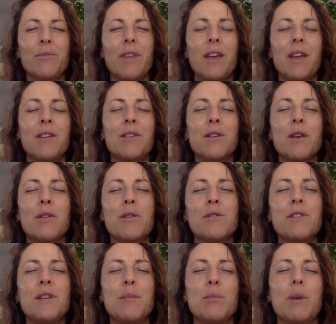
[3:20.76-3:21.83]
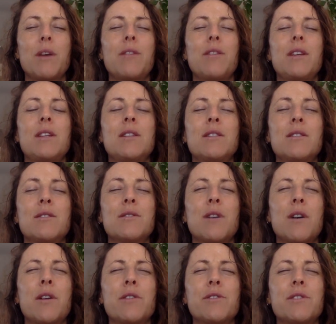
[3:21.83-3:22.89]
And another deep breath into this
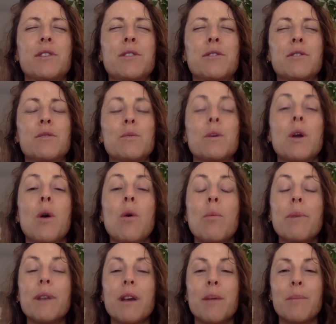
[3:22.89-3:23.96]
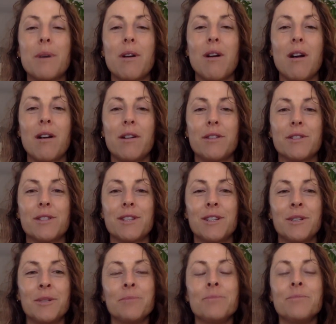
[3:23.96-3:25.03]
heart center as we open up our hearts
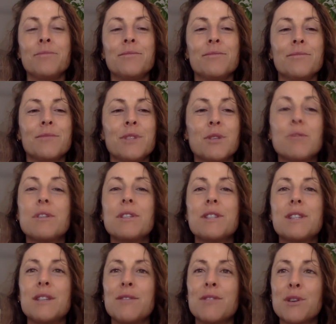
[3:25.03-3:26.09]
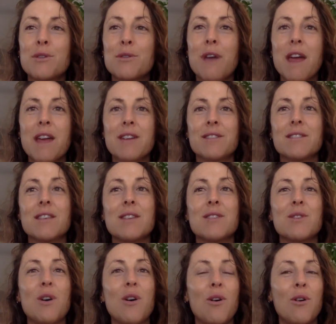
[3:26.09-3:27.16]
to receive the grace
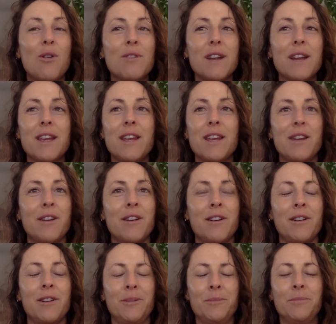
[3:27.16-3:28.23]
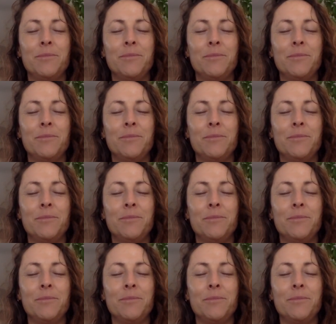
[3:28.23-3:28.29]
that's already here.